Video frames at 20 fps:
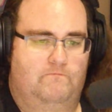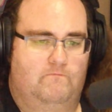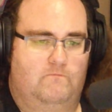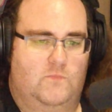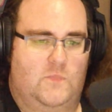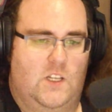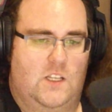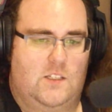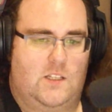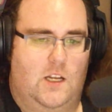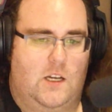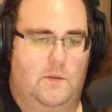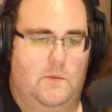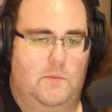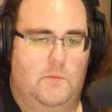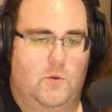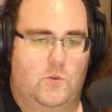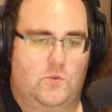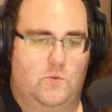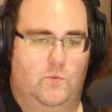said to be
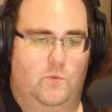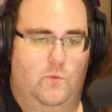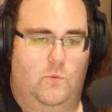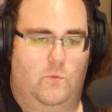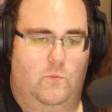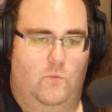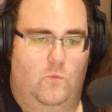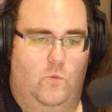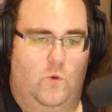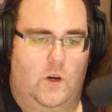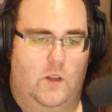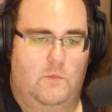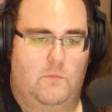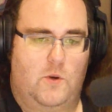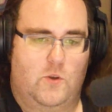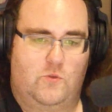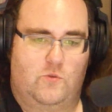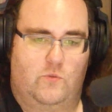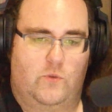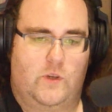one of the
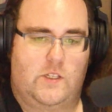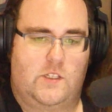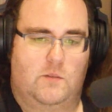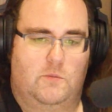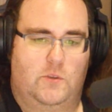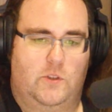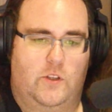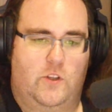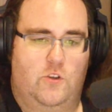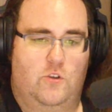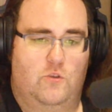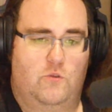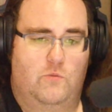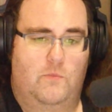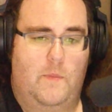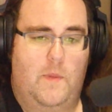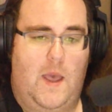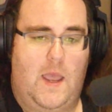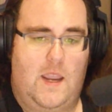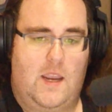most reasonable and
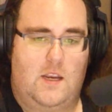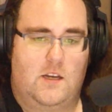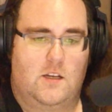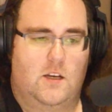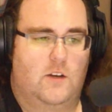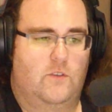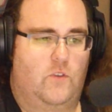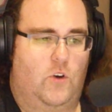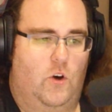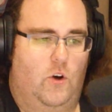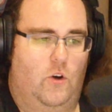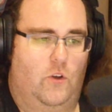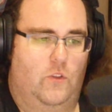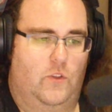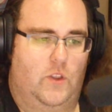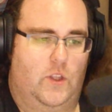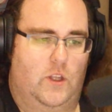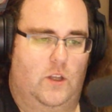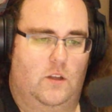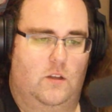humane of all
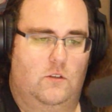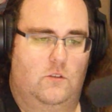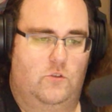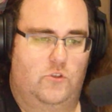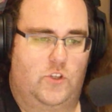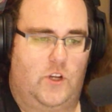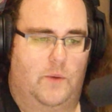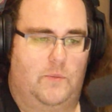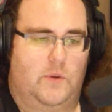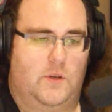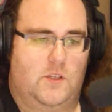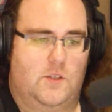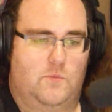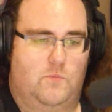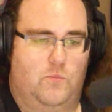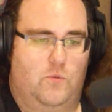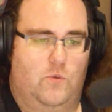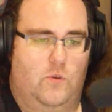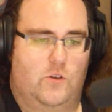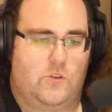the Japanese
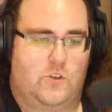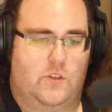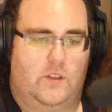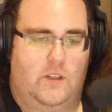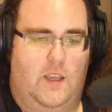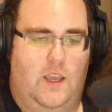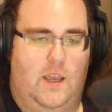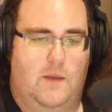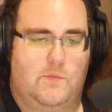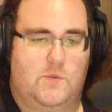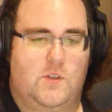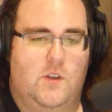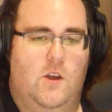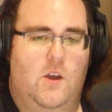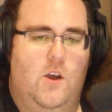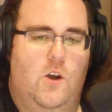prison camps,